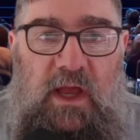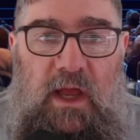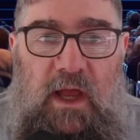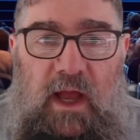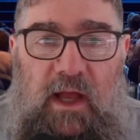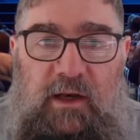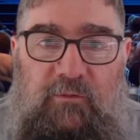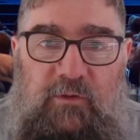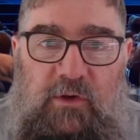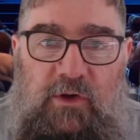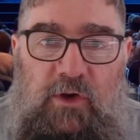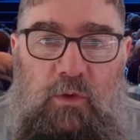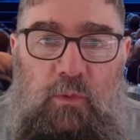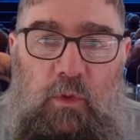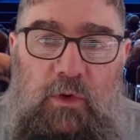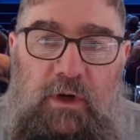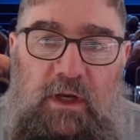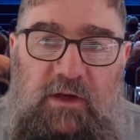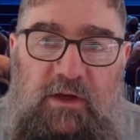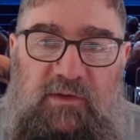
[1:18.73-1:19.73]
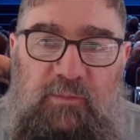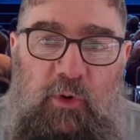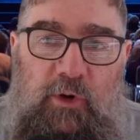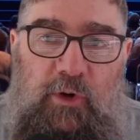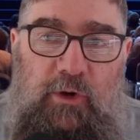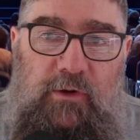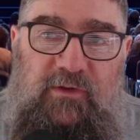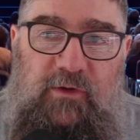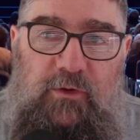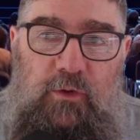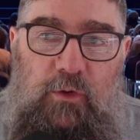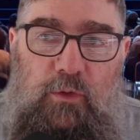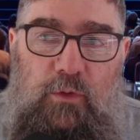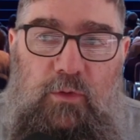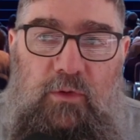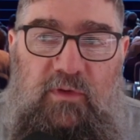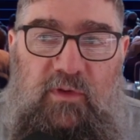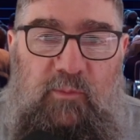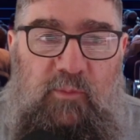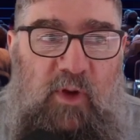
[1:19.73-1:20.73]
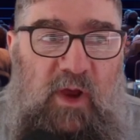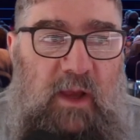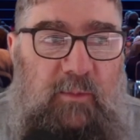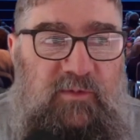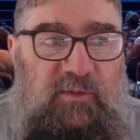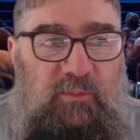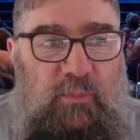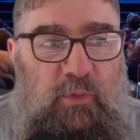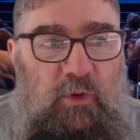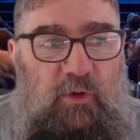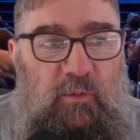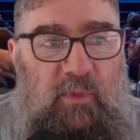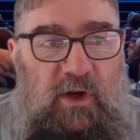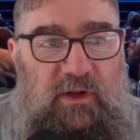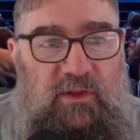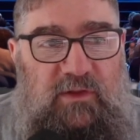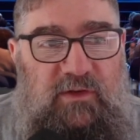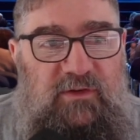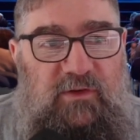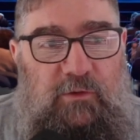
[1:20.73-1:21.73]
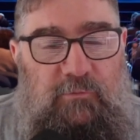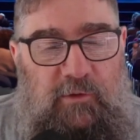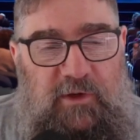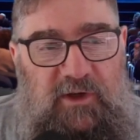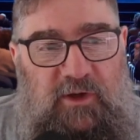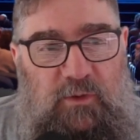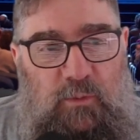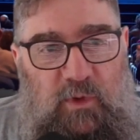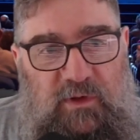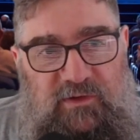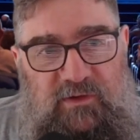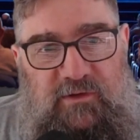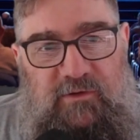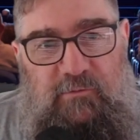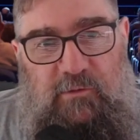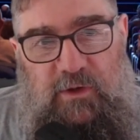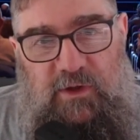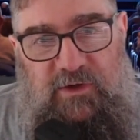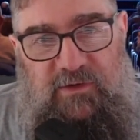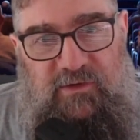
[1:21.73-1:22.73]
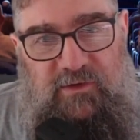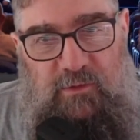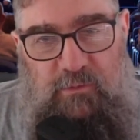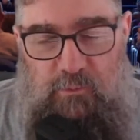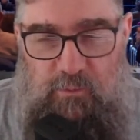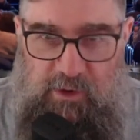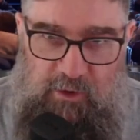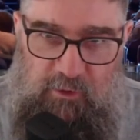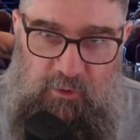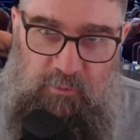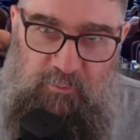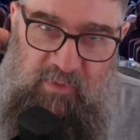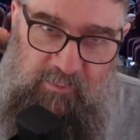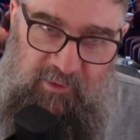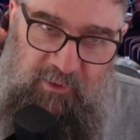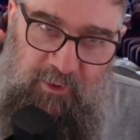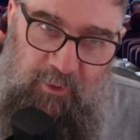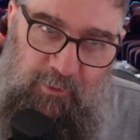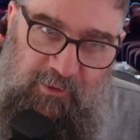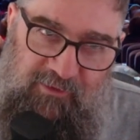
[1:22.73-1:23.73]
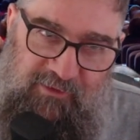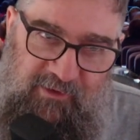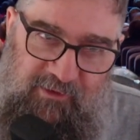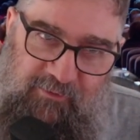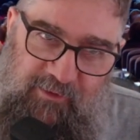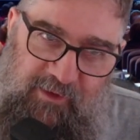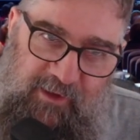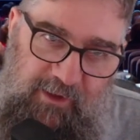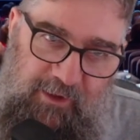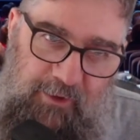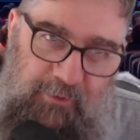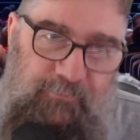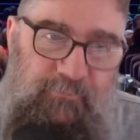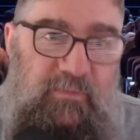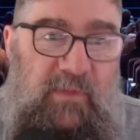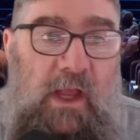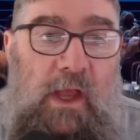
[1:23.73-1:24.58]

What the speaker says: And if you don't want any spoilers at all, then perhaps bookmark this and read it once it's released. Well, maybe not watch this video.